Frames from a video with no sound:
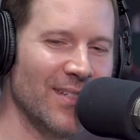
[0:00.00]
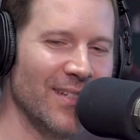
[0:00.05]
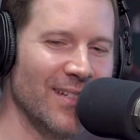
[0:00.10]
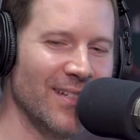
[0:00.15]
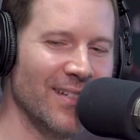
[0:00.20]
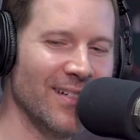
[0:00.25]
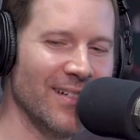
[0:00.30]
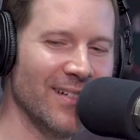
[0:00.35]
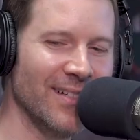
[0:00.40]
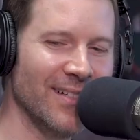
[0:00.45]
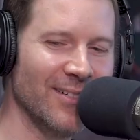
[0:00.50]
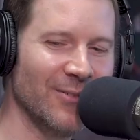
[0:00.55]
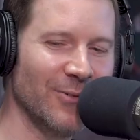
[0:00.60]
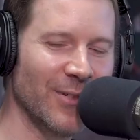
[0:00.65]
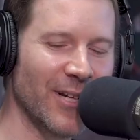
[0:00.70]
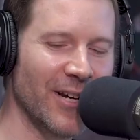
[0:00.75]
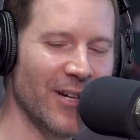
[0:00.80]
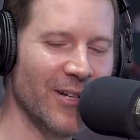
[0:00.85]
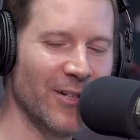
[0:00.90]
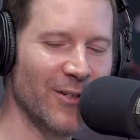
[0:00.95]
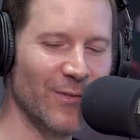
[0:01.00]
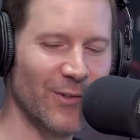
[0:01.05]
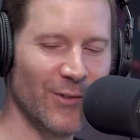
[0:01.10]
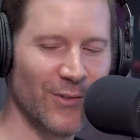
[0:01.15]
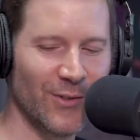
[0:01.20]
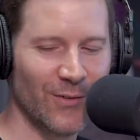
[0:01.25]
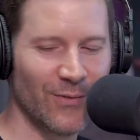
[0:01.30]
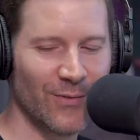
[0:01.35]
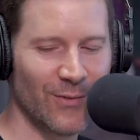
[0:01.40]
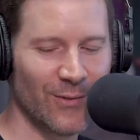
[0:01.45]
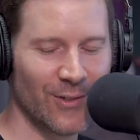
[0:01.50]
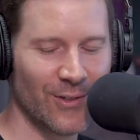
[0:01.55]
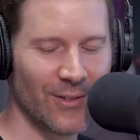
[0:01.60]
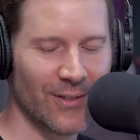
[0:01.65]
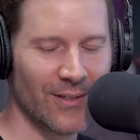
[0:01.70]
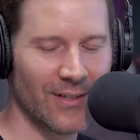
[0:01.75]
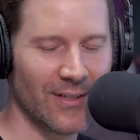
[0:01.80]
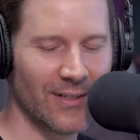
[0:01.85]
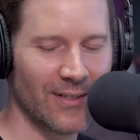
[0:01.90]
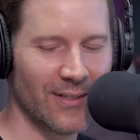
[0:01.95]
the uh, when I interviewed you
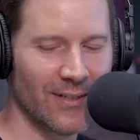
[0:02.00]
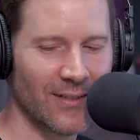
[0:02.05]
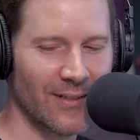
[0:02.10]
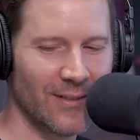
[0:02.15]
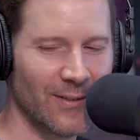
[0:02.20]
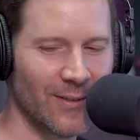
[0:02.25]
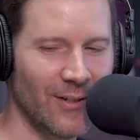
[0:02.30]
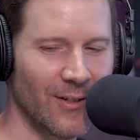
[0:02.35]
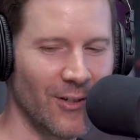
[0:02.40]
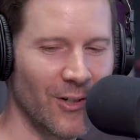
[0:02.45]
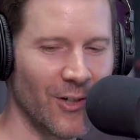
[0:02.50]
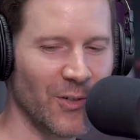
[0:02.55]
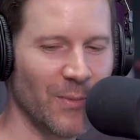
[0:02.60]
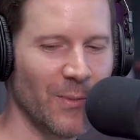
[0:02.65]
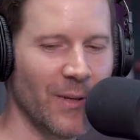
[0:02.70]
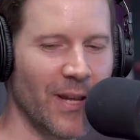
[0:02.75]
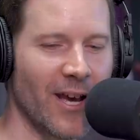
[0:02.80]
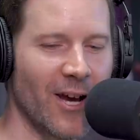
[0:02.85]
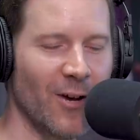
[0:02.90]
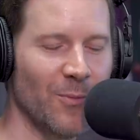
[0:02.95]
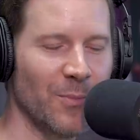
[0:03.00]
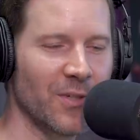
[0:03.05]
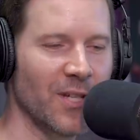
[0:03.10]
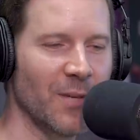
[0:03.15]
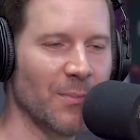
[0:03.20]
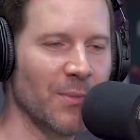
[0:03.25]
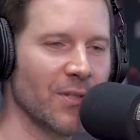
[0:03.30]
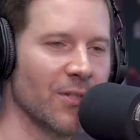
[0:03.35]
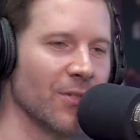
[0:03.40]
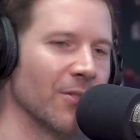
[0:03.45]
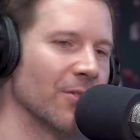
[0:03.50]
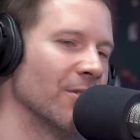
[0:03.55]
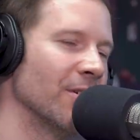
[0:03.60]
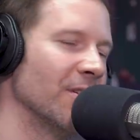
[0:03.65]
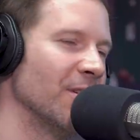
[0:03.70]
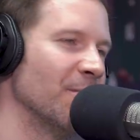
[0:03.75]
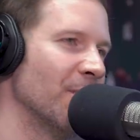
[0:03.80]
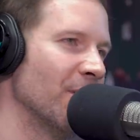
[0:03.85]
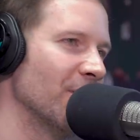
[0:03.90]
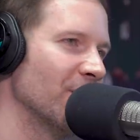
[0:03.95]
for the Ultimate Albums episode
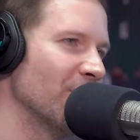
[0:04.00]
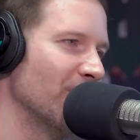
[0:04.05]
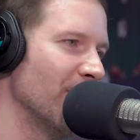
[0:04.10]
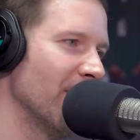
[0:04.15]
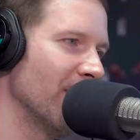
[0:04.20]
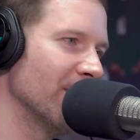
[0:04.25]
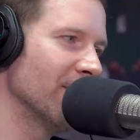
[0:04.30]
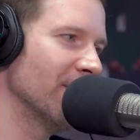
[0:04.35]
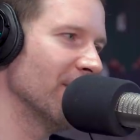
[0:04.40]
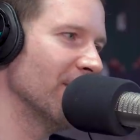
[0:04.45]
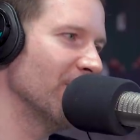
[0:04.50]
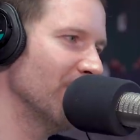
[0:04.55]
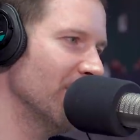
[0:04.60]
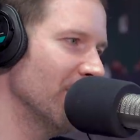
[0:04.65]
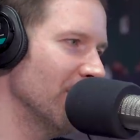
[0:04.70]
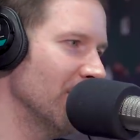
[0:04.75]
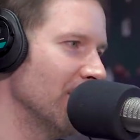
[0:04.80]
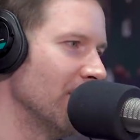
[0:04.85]
on the Marshall Mathers LP. I